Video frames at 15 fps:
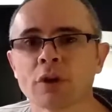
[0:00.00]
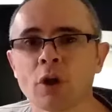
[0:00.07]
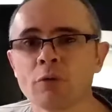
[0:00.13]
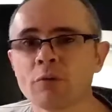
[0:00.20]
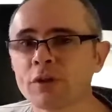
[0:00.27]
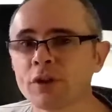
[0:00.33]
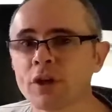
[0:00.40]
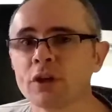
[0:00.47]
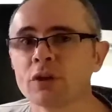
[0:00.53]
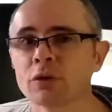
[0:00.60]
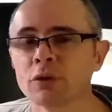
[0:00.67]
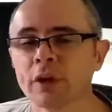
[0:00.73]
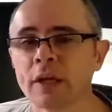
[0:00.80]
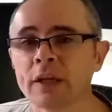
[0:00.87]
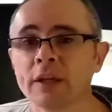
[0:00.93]
home theatre
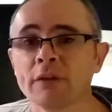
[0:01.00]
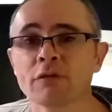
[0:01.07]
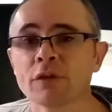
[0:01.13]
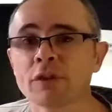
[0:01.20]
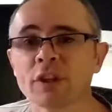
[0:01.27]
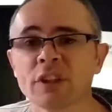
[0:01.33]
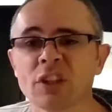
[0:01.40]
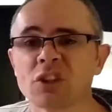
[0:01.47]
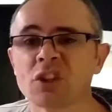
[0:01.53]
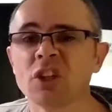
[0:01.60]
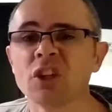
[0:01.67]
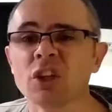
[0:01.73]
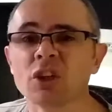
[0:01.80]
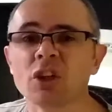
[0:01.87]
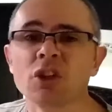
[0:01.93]
and everything that's
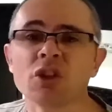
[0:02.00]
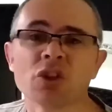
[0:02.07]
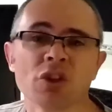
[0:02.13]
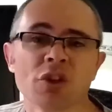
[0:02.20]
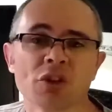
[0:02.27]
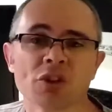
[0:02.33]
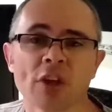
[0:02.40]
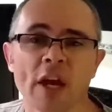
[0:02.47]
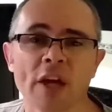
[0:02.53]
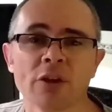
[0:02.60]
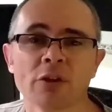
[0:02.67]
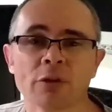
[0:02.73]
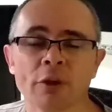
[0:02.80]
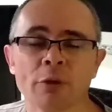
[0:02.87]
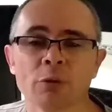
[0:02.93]
in it into this
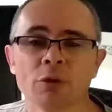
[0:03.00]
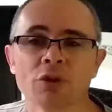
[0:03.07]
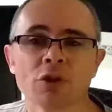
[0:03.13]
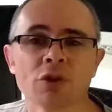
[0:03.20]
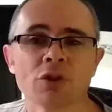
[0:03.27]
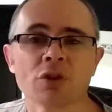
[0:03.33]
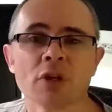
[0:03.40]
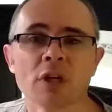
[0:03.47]
category, which is